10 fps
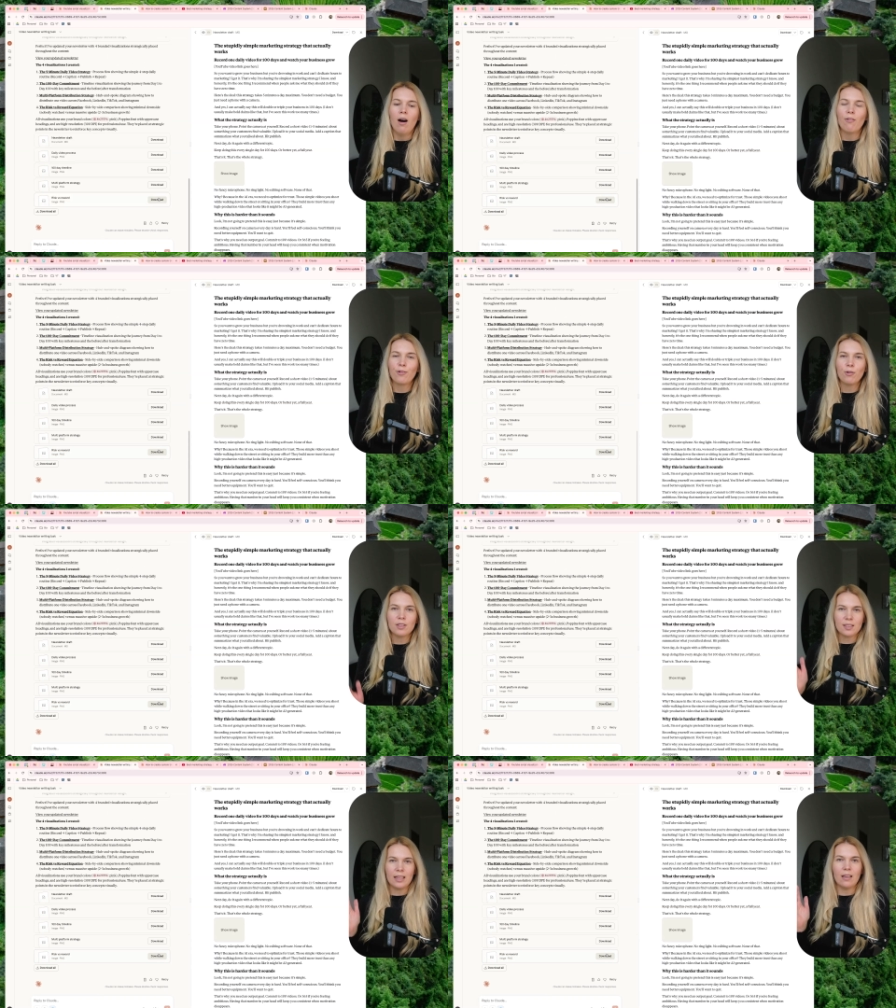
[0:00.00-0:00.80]
Of
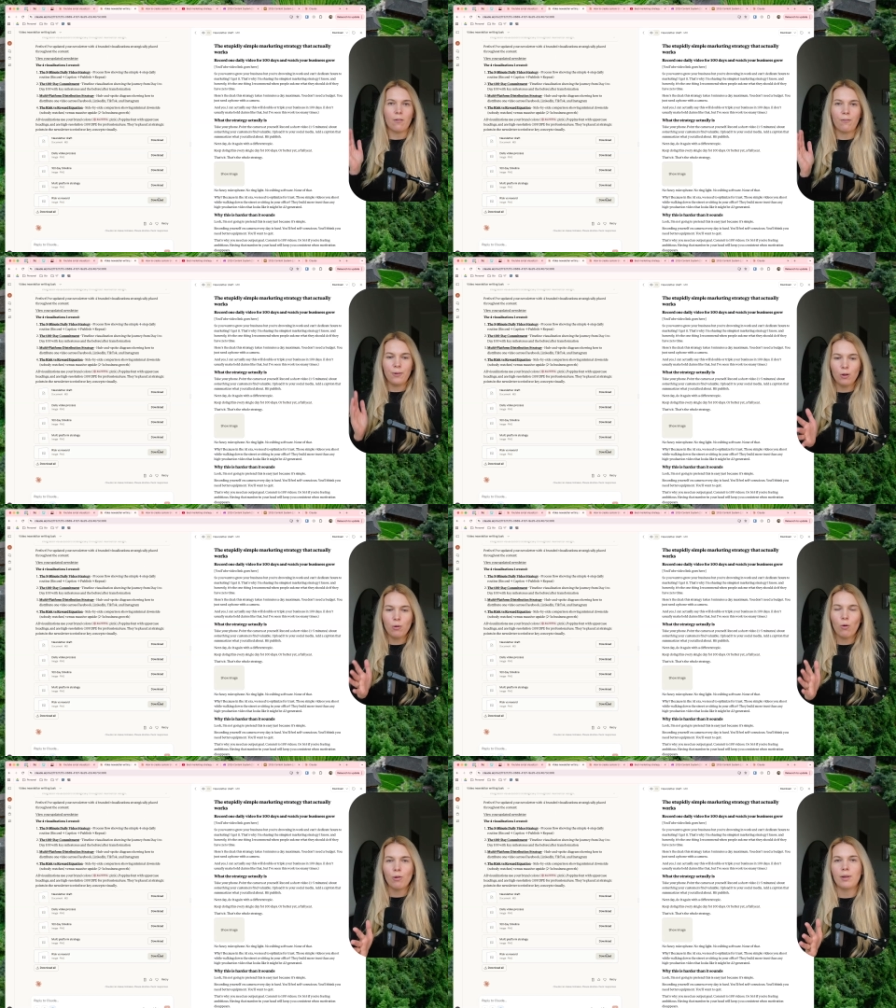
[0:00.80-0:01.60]
course, if you
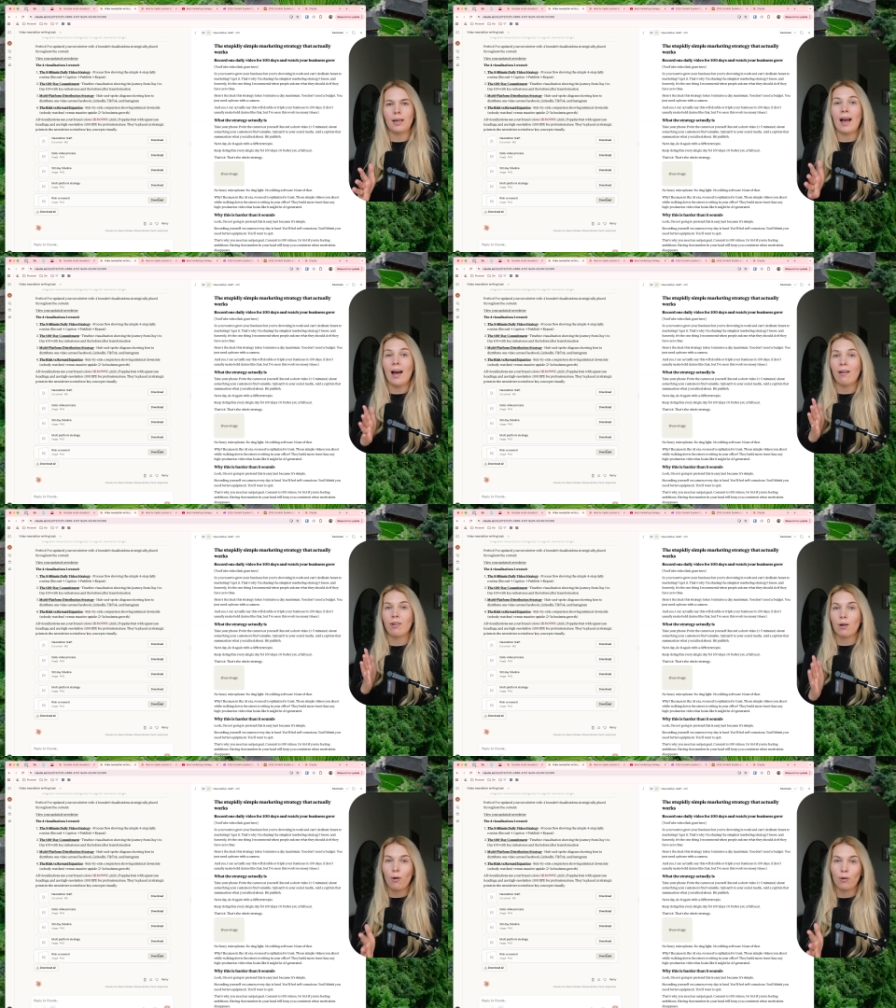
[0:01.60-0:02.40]
already have
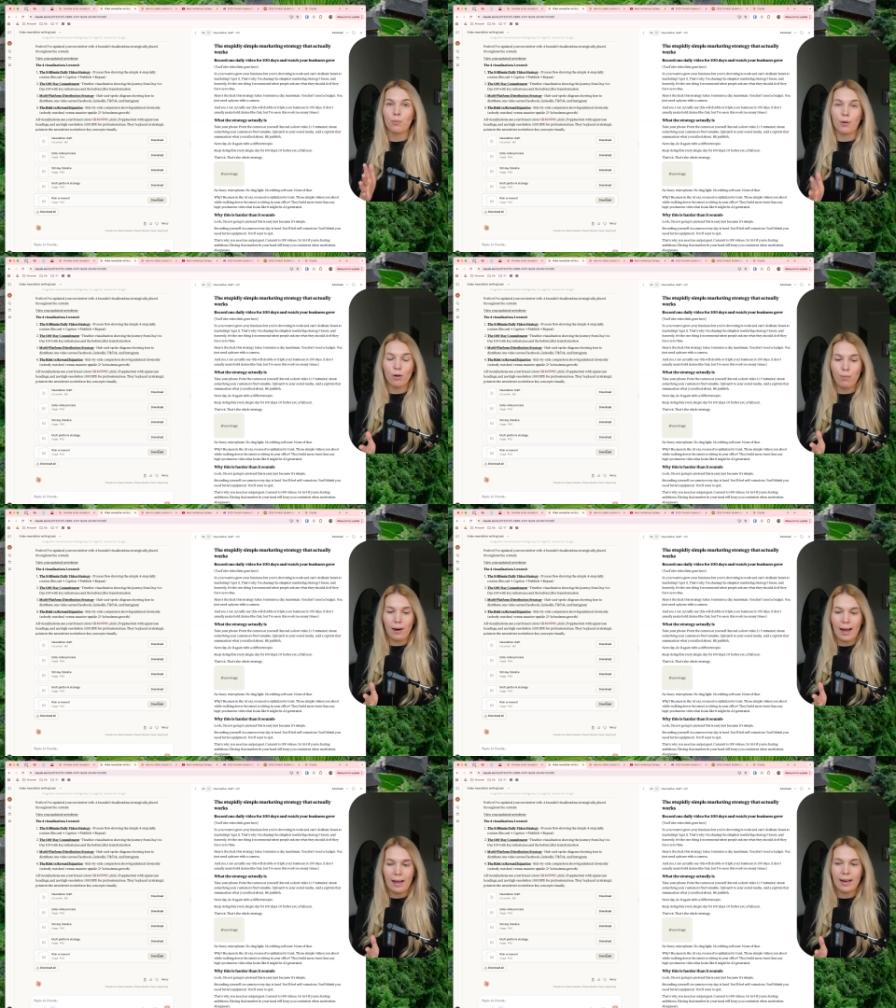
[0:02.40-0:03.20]
a Claude Pro
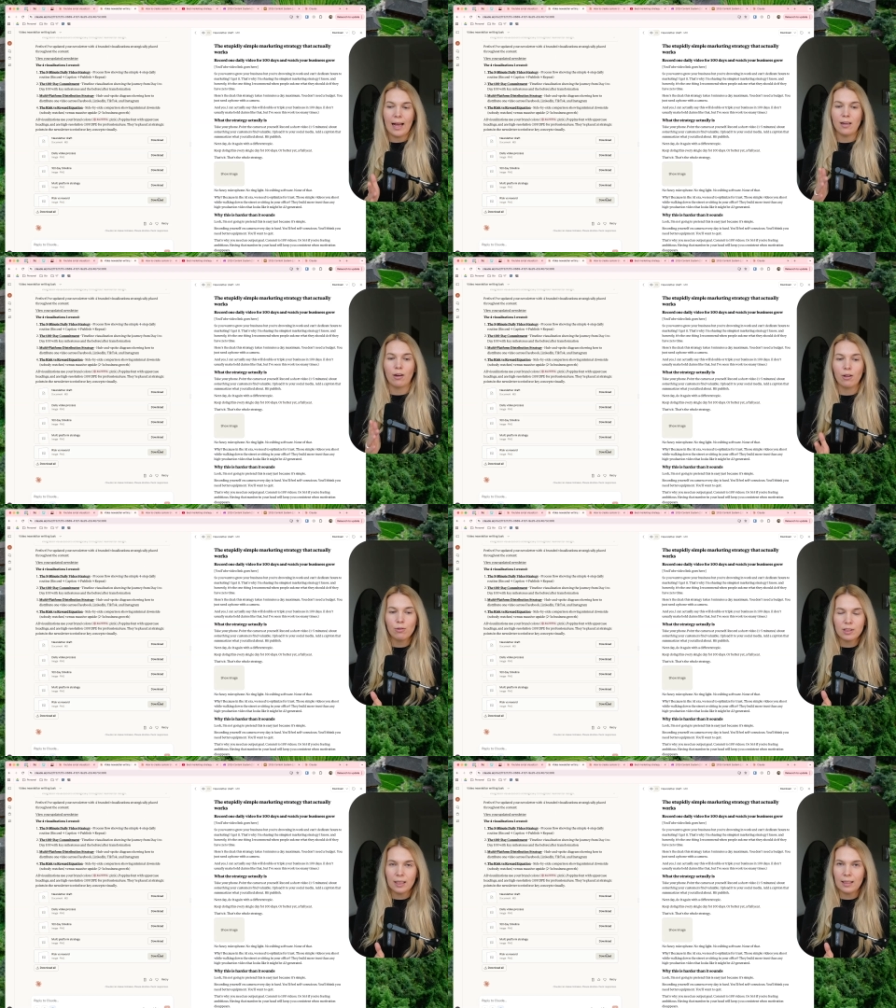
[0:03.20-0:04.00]
plan and you're
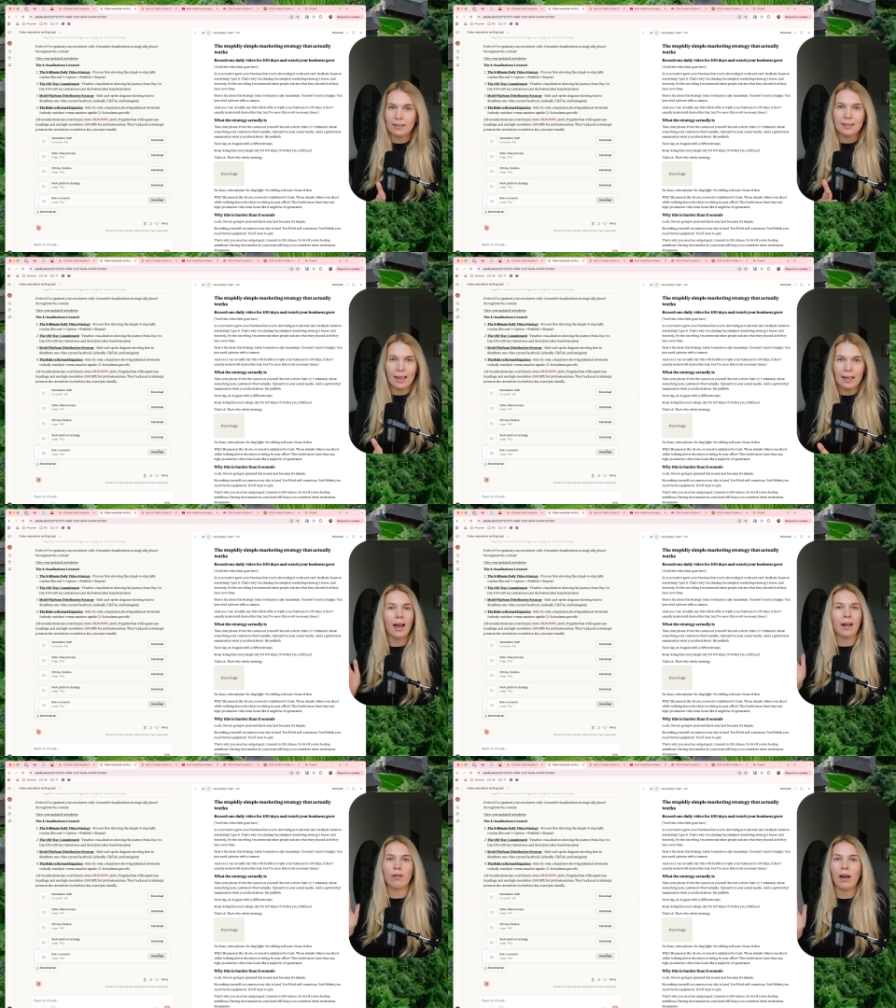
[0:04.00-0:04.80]
using it daily
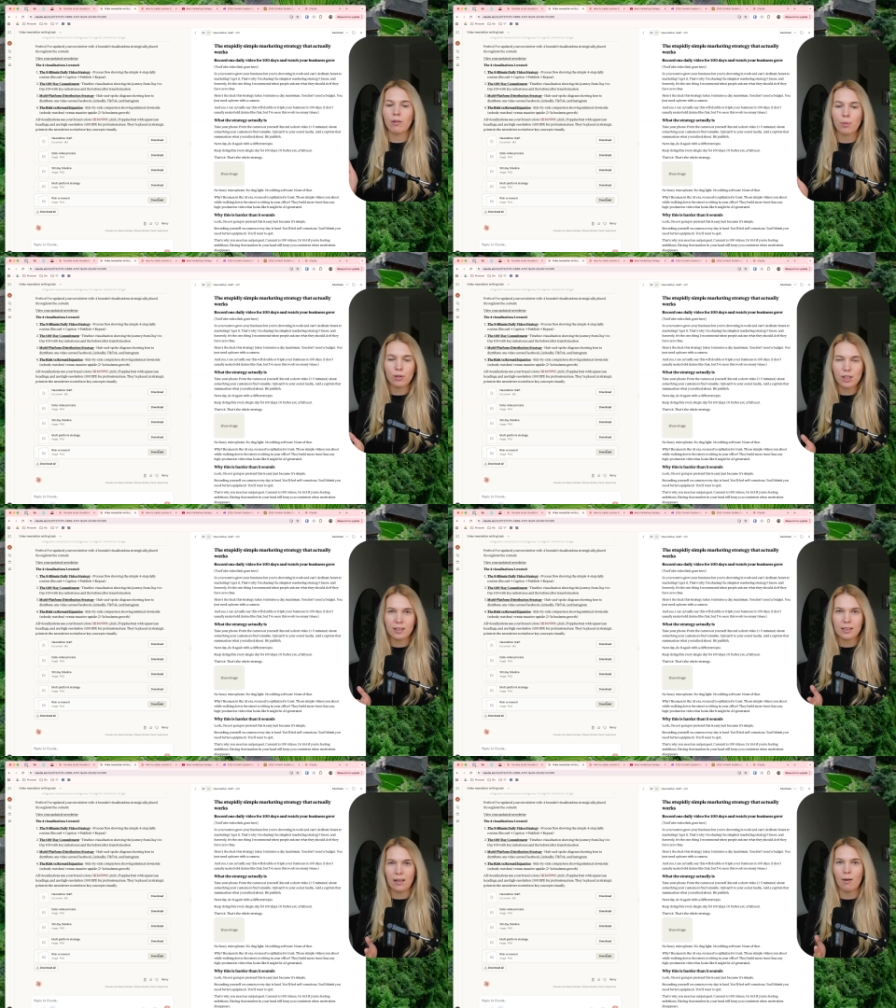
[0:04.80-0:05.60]
and you have your
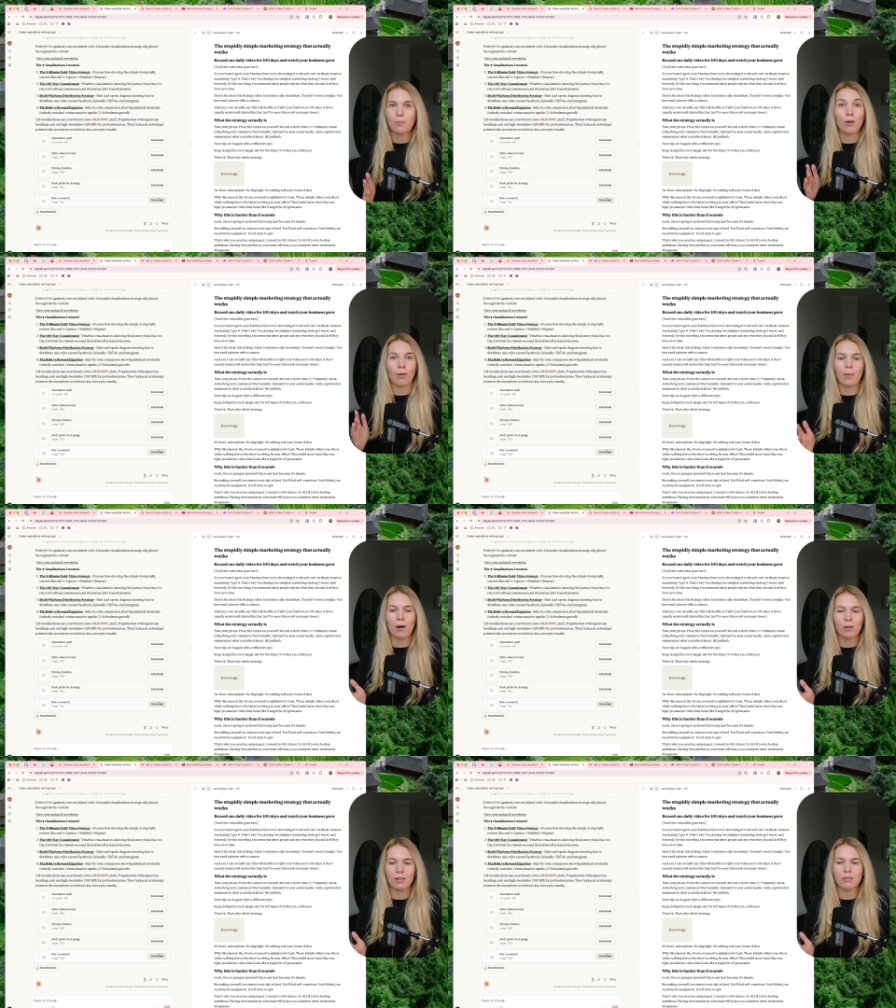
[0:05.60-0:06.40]
project set up, you're a
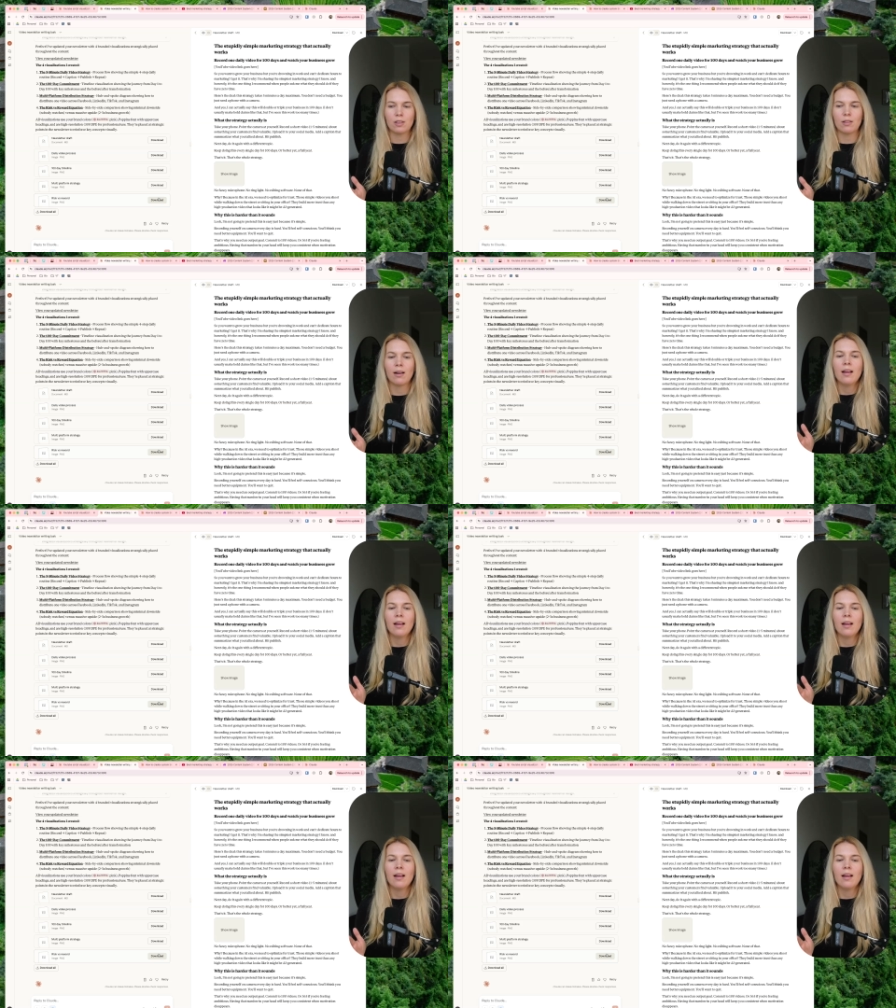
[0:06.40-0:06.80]
power user,